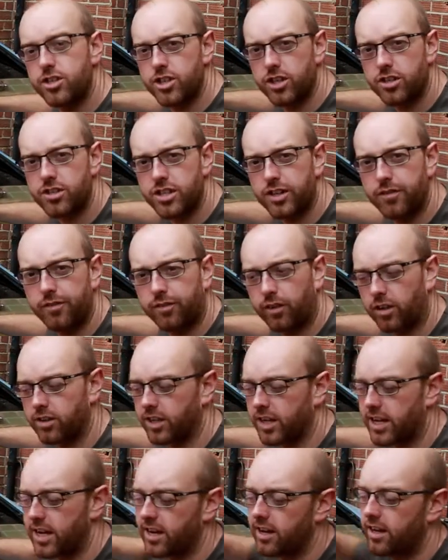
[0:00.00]
just in
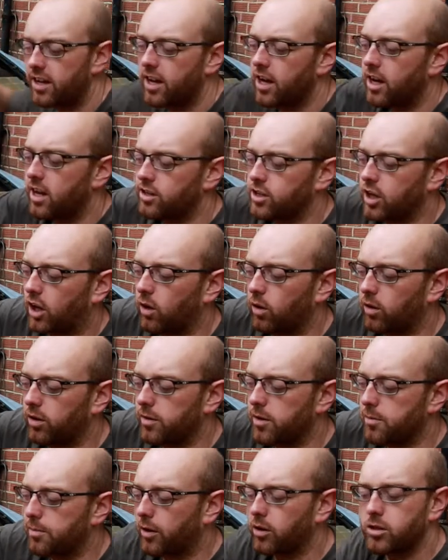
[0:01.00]
front here to hold
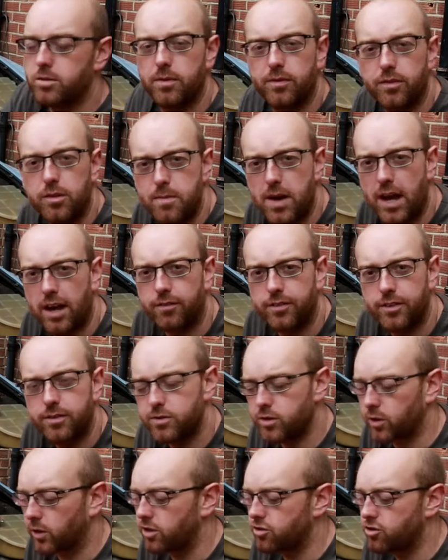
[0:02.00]
up the bottom of the MAF.
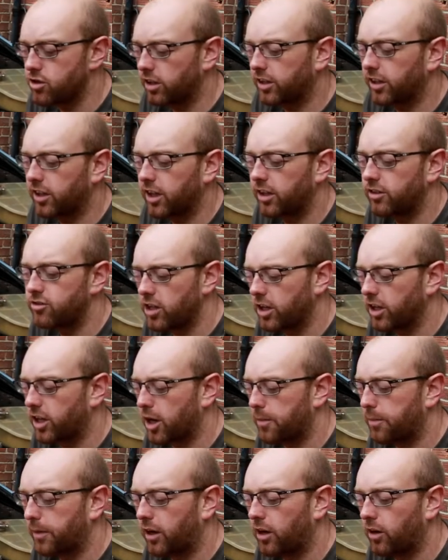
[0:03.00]
So we're going to drill, a, drill a
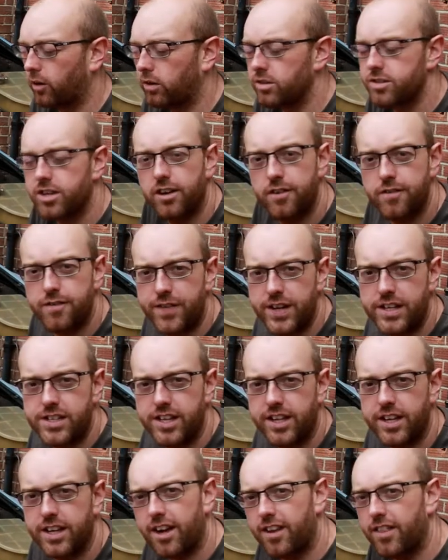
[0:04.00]
couple of holes, fit
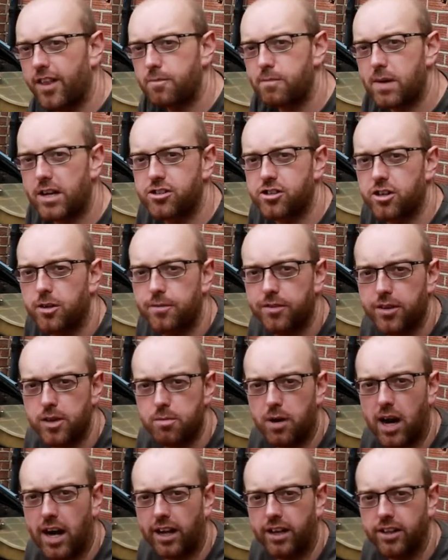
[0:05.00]
it, and then measure up for
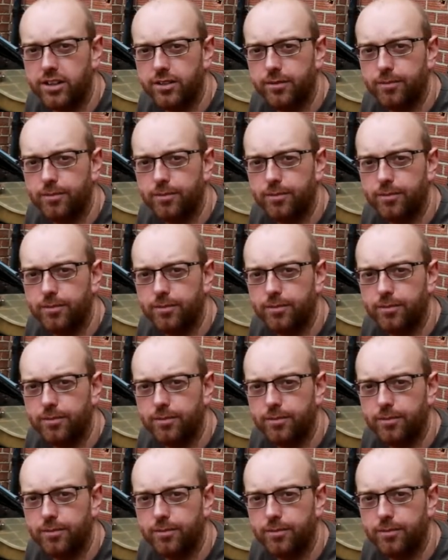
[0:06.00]
the bracket.